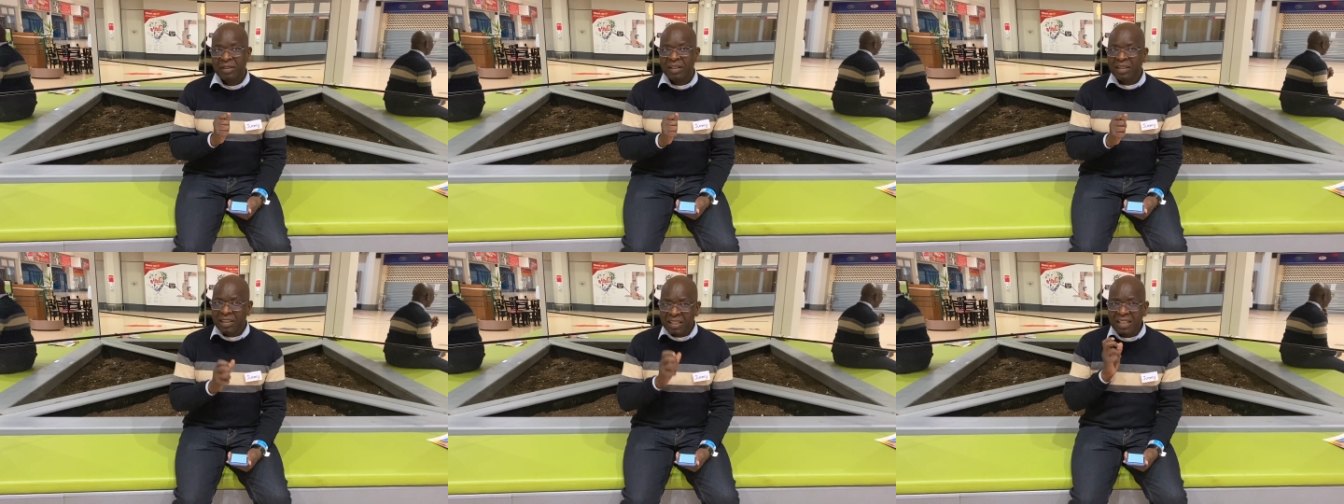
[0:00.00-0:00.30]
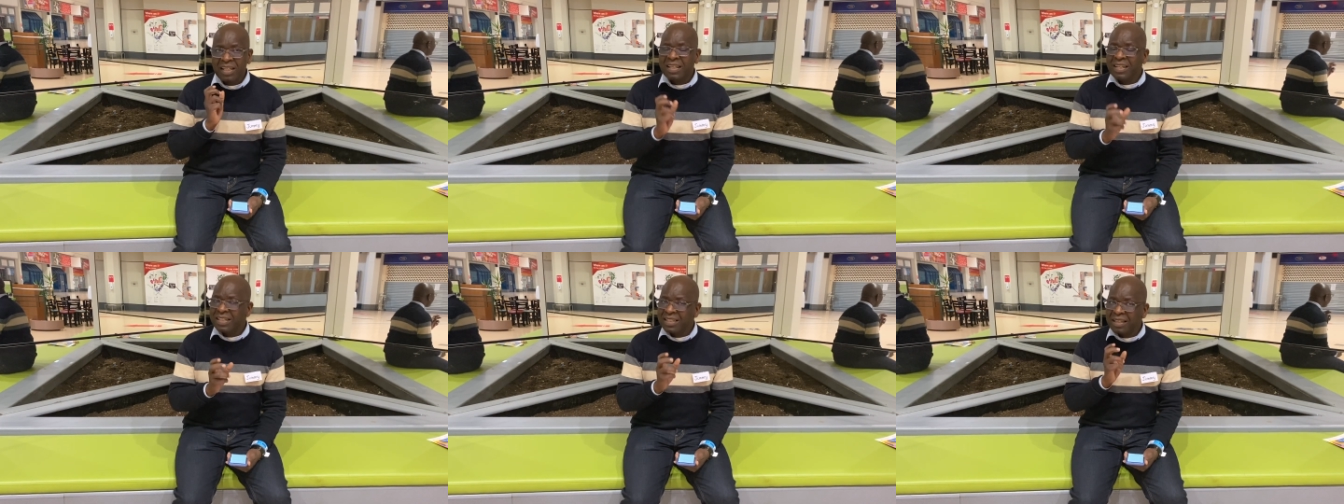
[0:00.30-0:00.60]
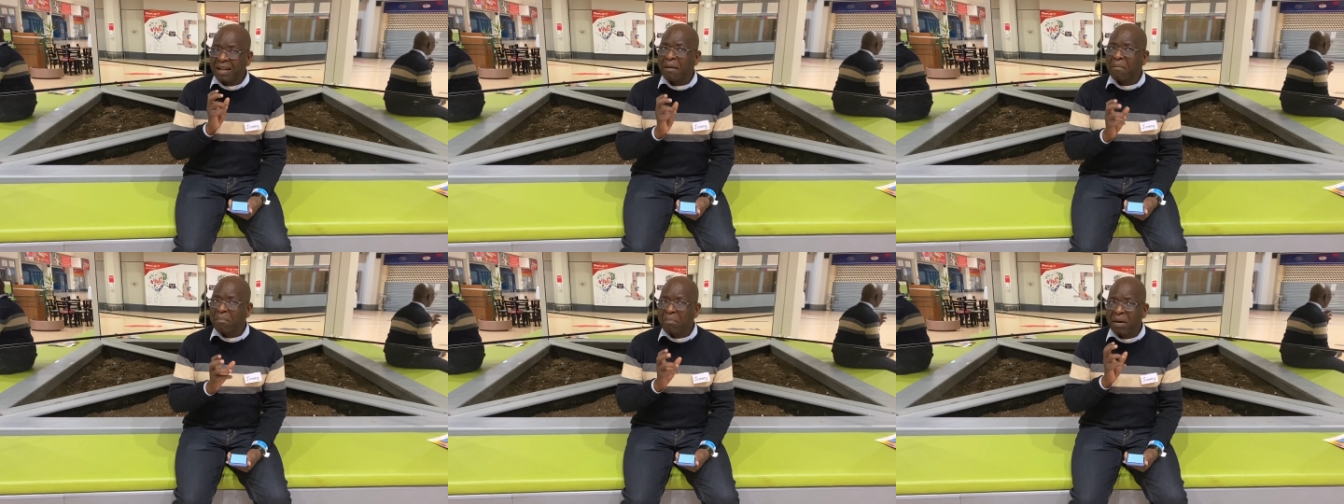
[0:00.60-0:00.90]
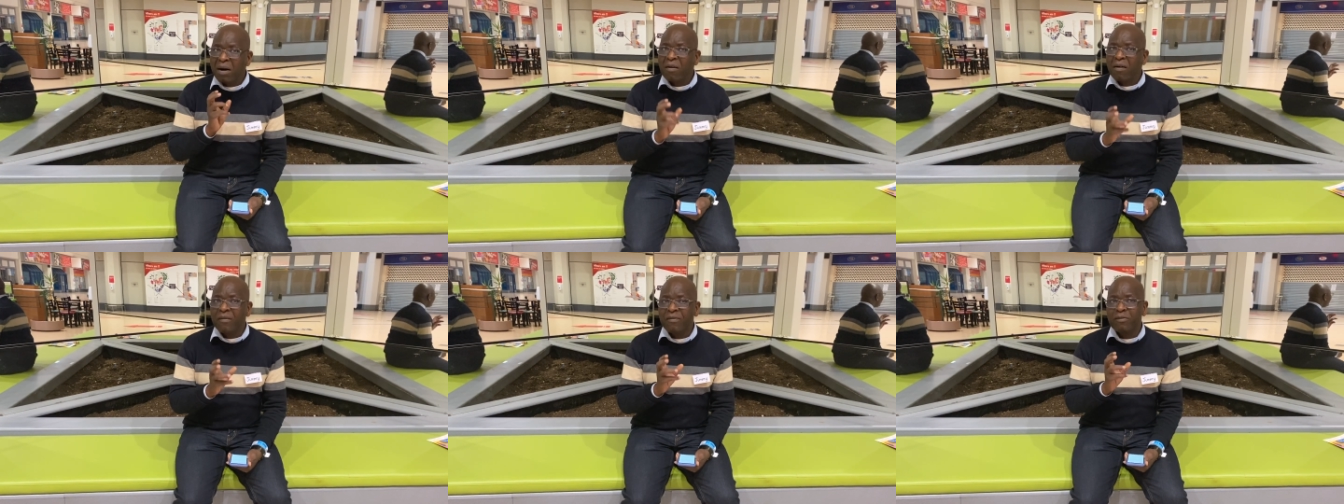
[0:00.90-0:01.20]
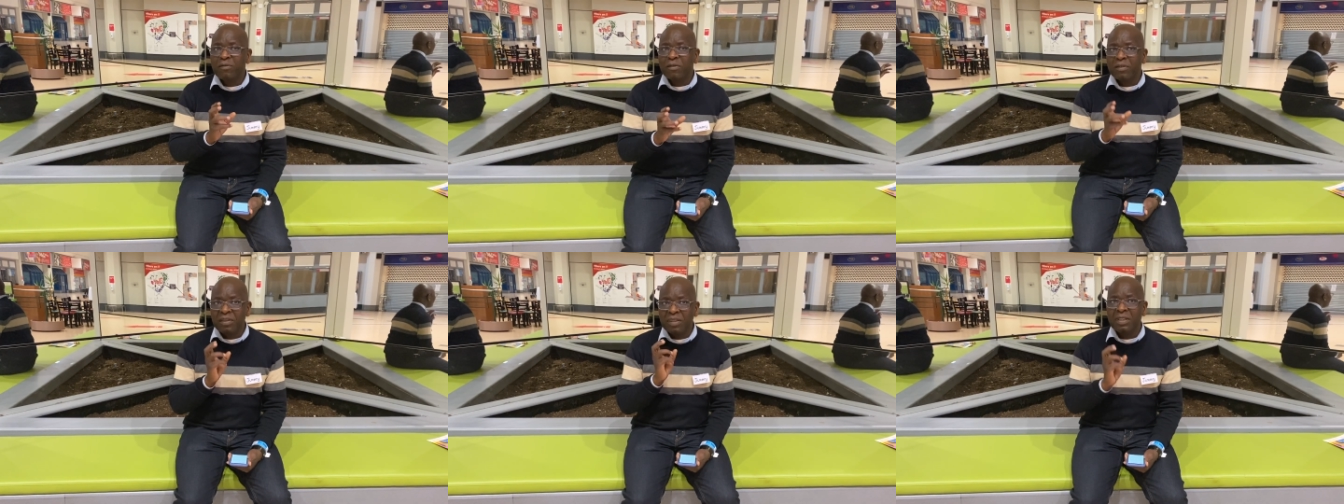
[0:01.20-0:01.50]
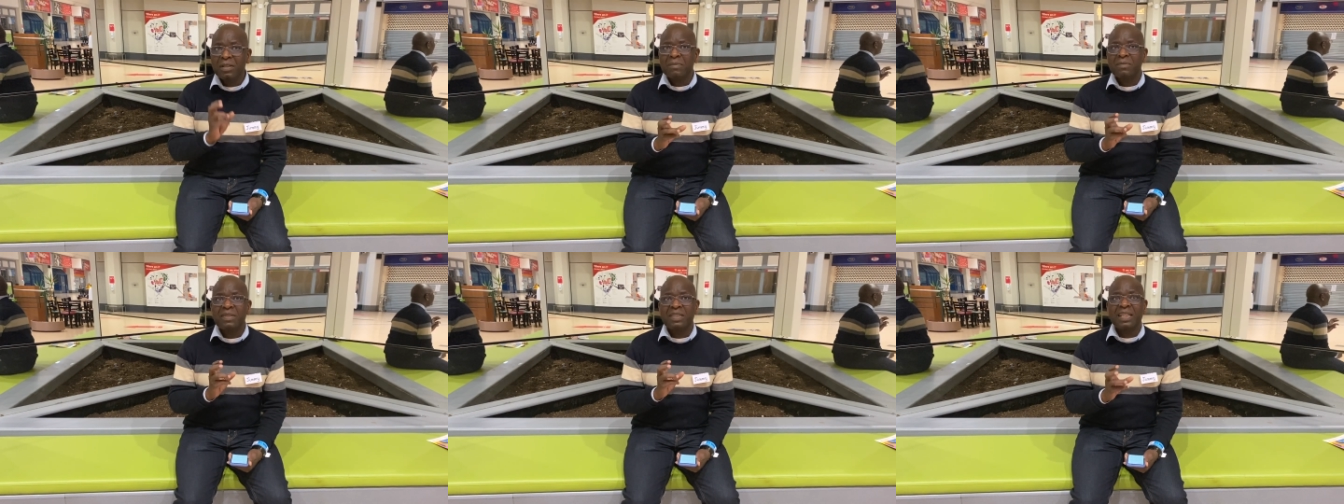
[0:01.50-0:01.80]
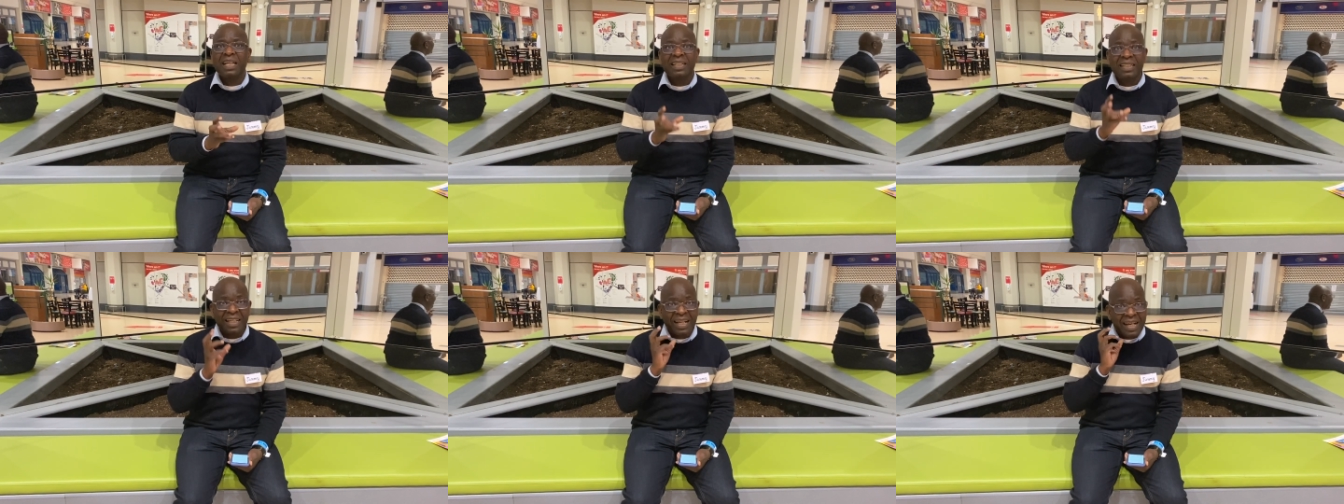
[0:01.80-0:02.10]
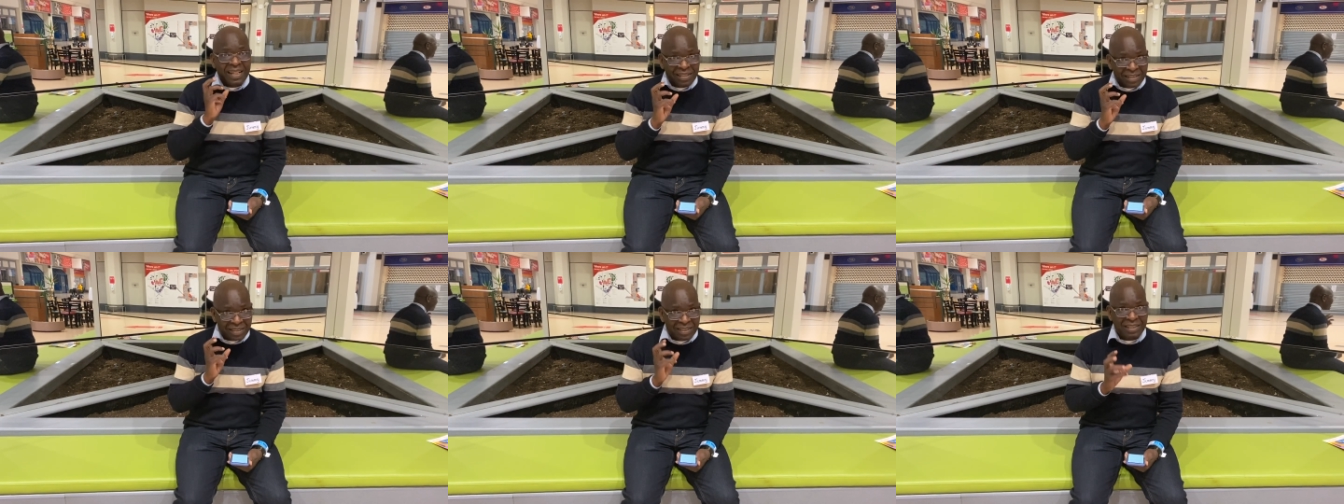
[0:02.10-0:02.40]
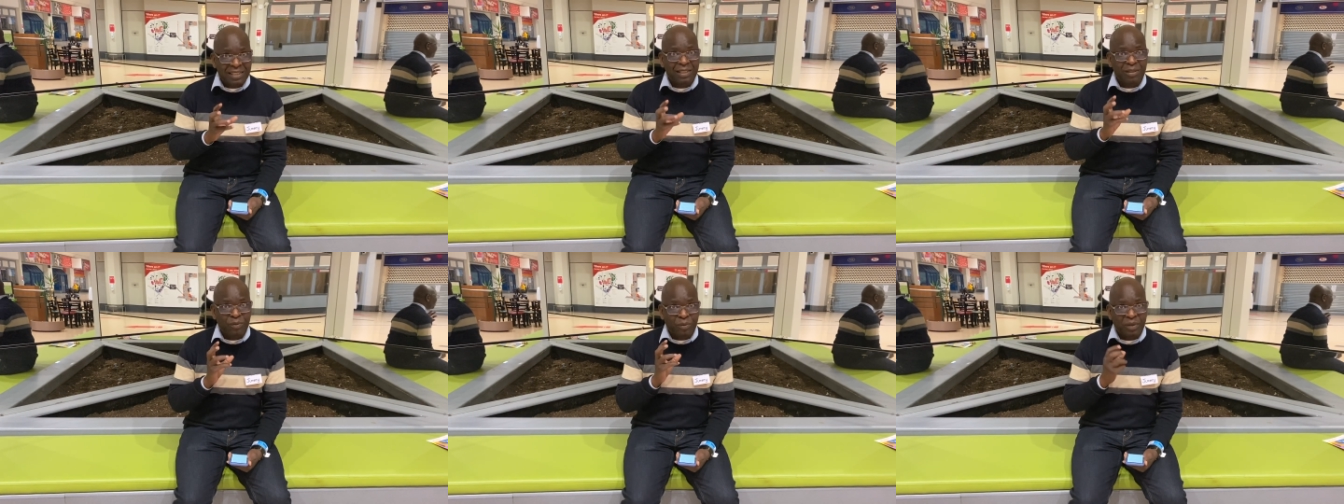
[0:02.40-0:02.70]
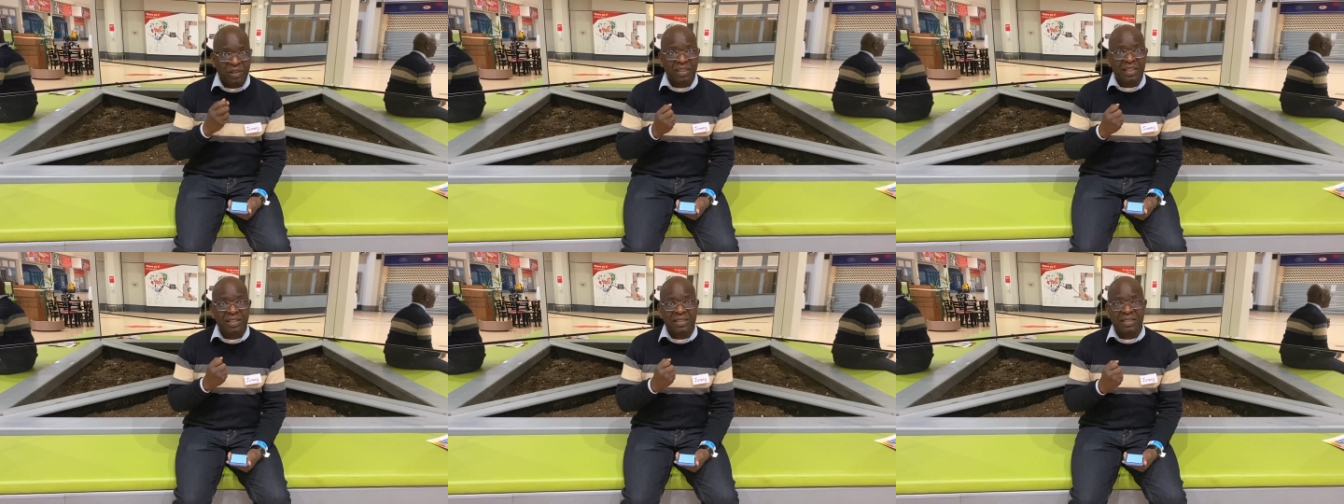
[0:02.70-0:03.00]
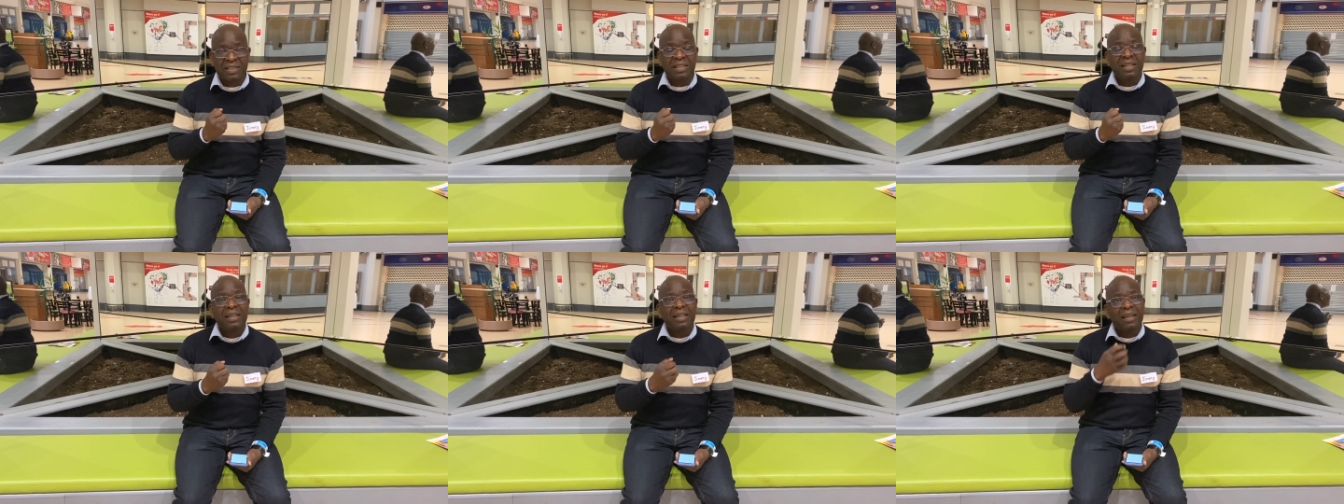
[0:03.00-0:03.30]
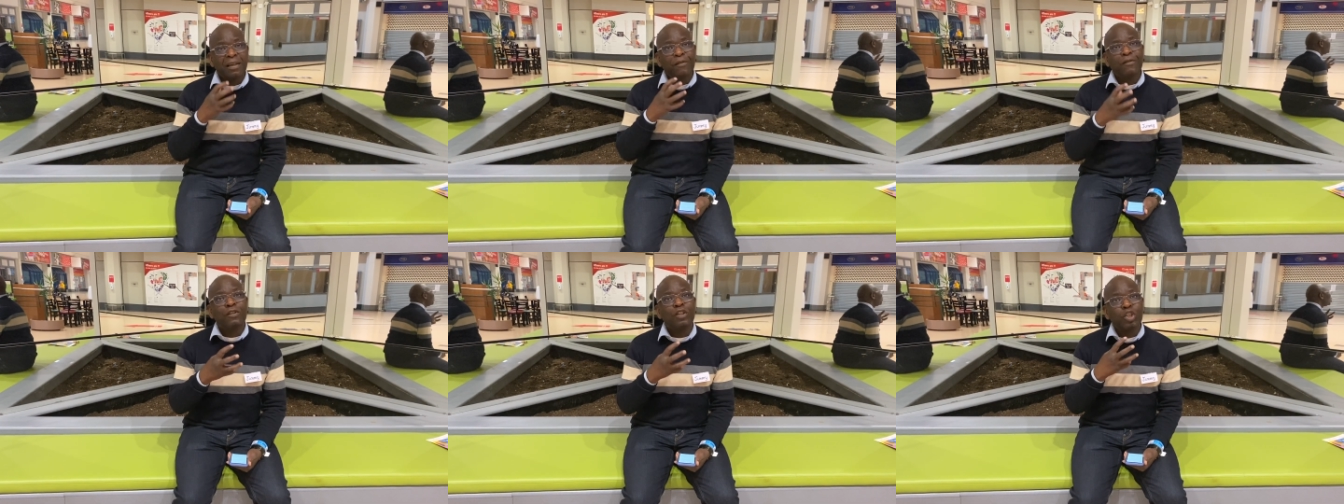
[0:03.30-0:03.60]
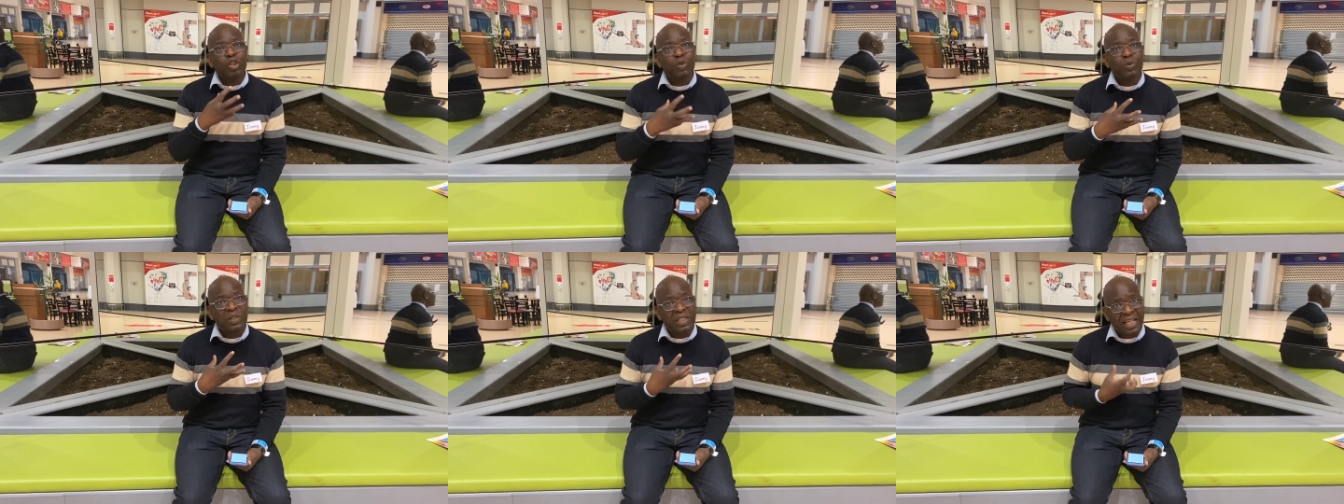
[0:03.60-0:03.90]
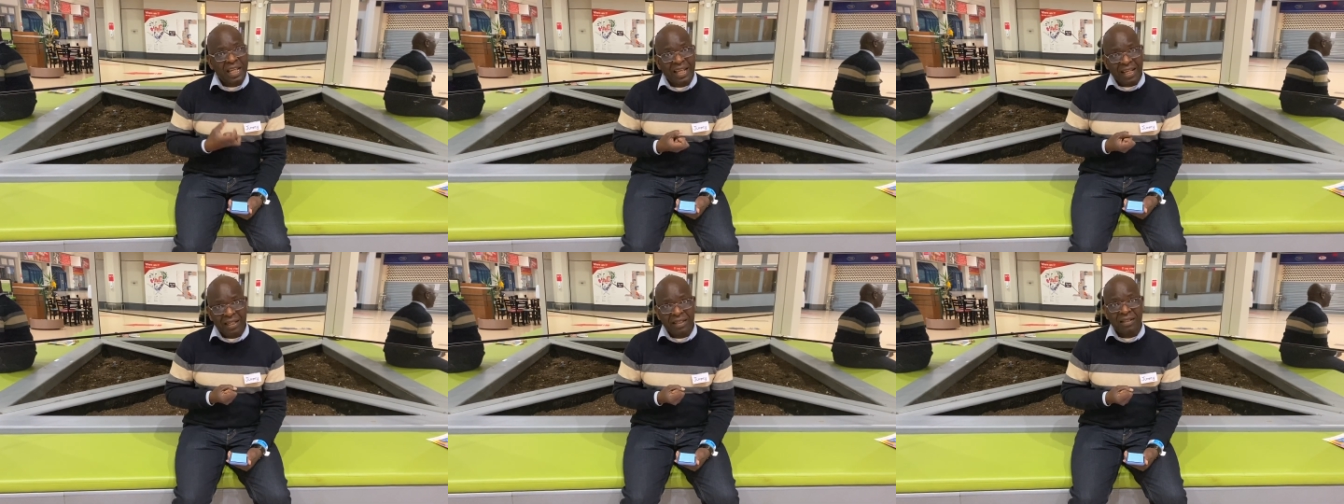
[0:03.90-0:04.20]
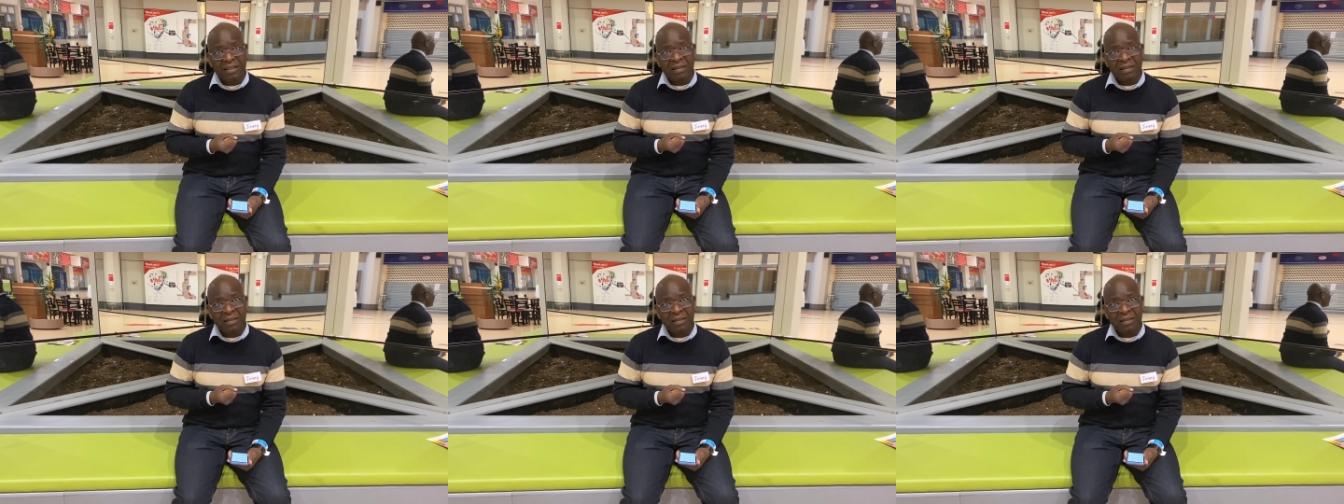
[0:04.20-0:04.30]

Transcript: These are powerful themes that are still with us even today.